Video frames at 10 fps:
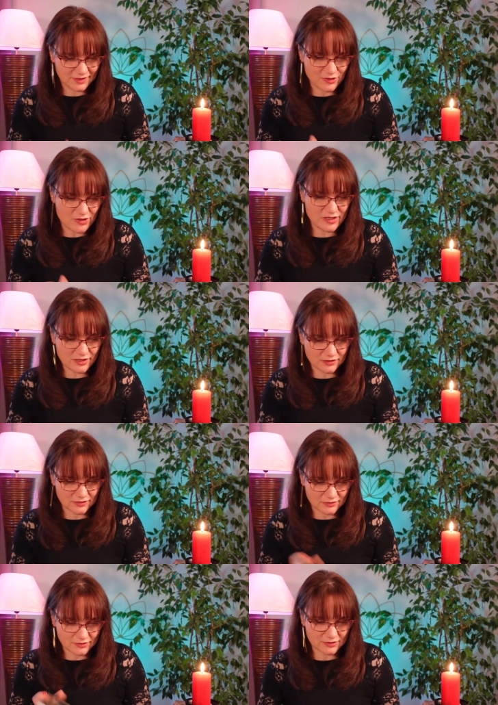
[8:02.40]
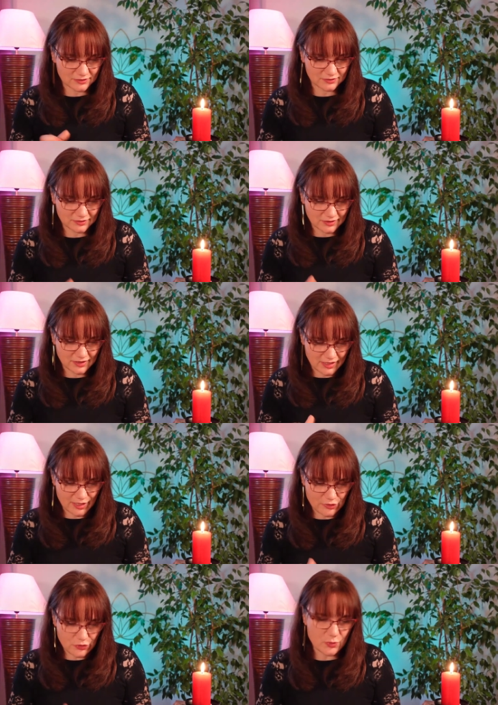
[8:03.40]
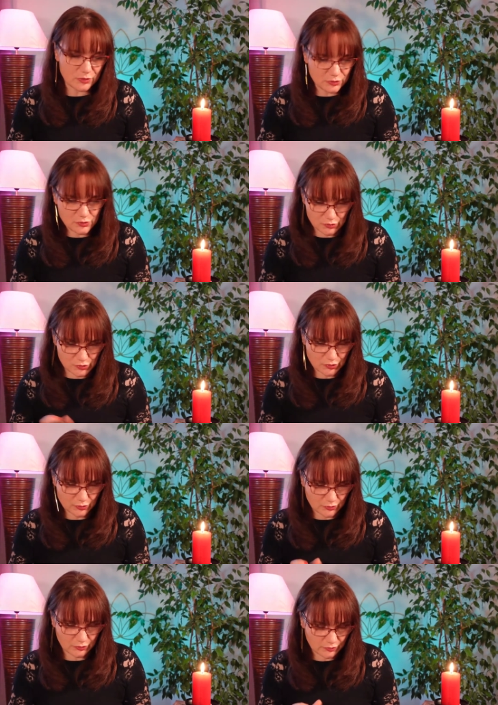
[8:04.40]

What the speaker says: ridiculous and do what you used to.